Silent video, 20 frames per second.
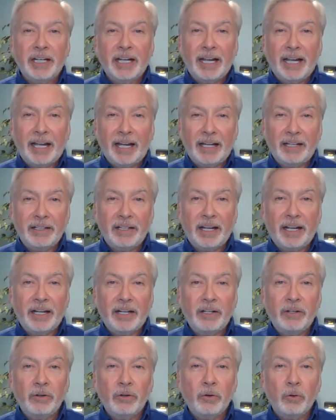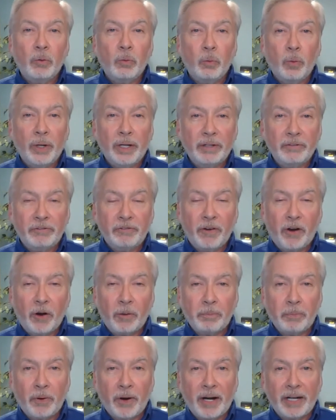at a windfall
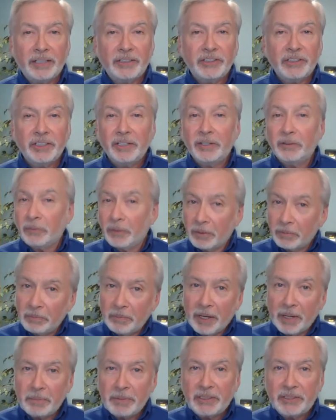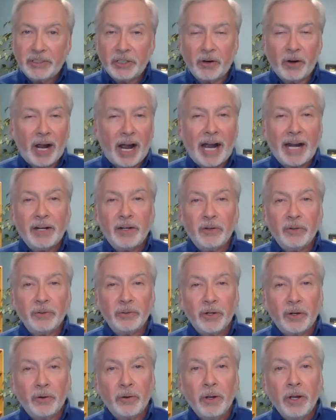price. Well, maybe so. I don't
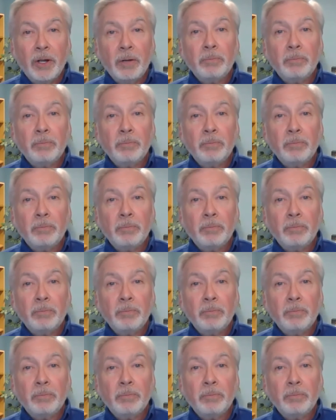know.